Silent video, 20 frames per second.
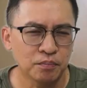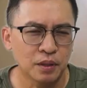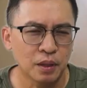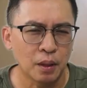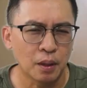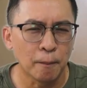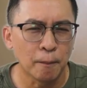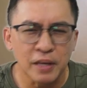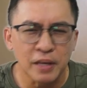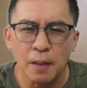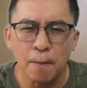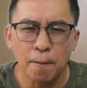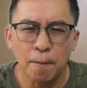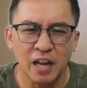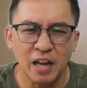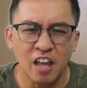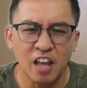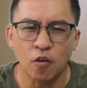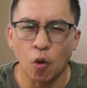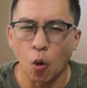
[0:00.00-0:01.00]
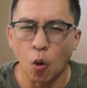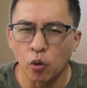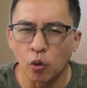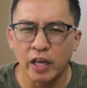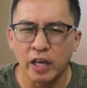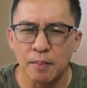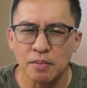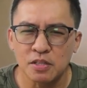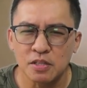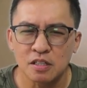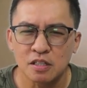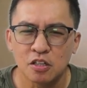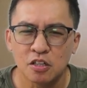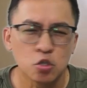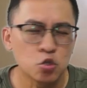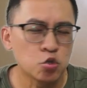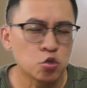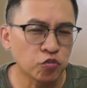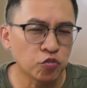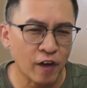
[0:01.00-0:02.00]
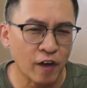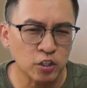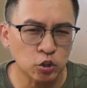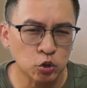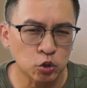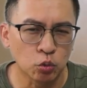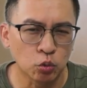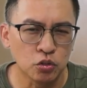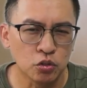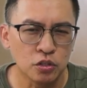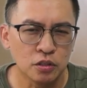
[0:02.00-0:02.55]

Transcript: be it playing old games through 5 stone,